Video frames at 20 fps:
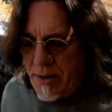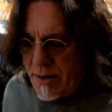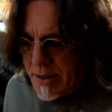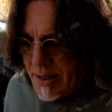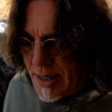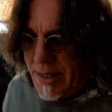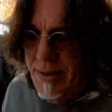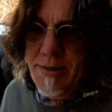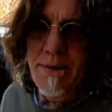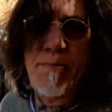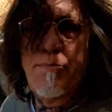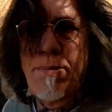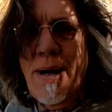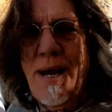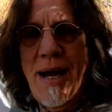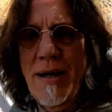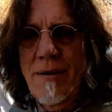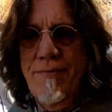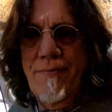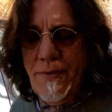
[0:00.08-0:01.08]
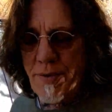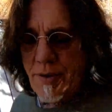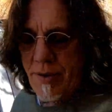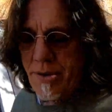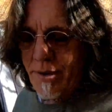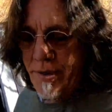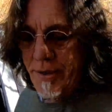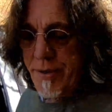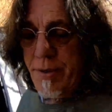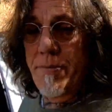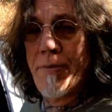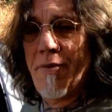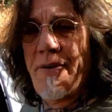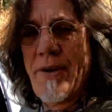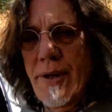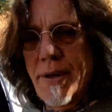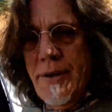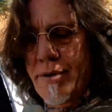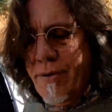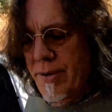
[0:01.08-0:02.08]
you guys, I'm back for another
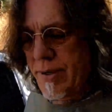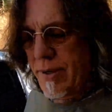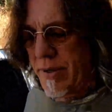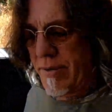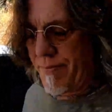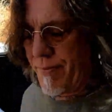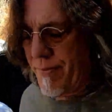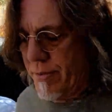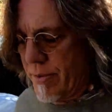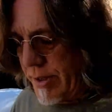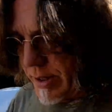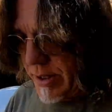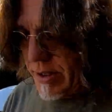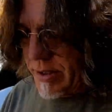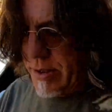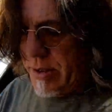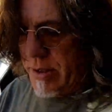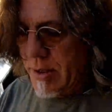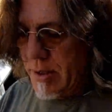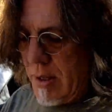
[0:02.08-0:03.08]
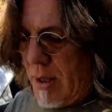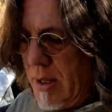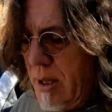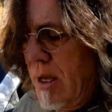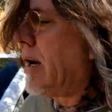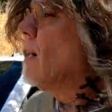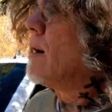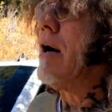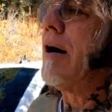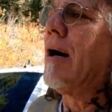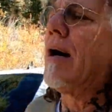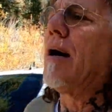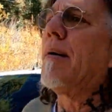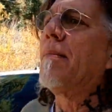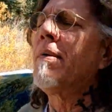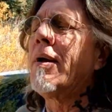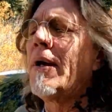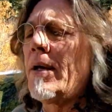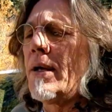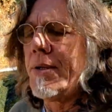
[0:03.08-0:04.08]
video here for you.
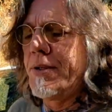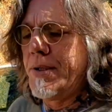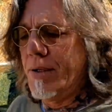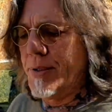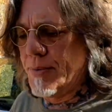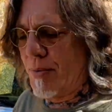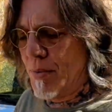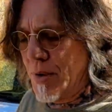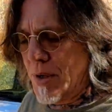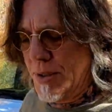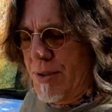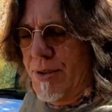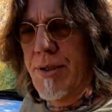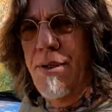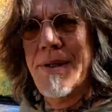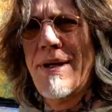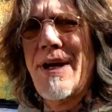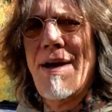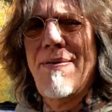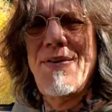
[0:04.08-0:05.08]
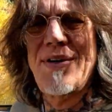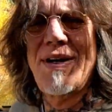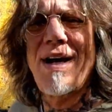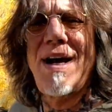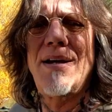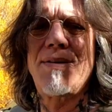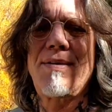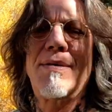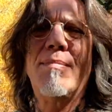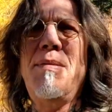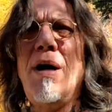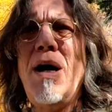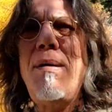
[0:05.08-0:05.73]
Just wanted to give you guys some